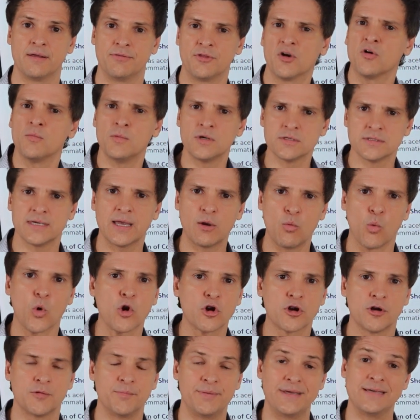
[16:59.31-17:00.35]
They're almost like
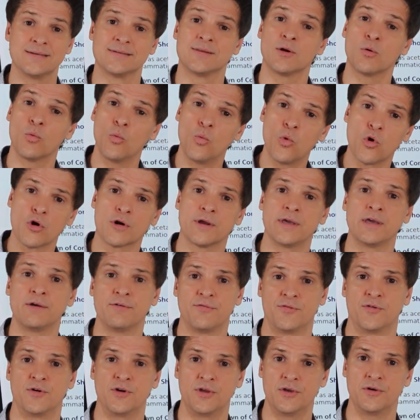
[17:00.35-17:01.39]
worker bees. They're working
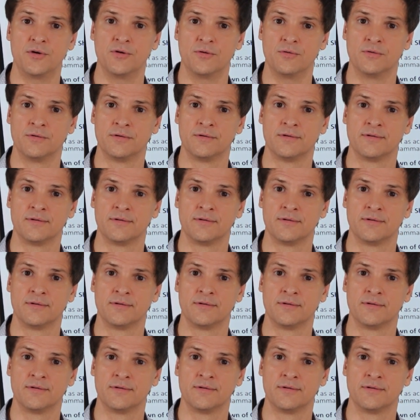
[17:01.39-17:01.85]
for you.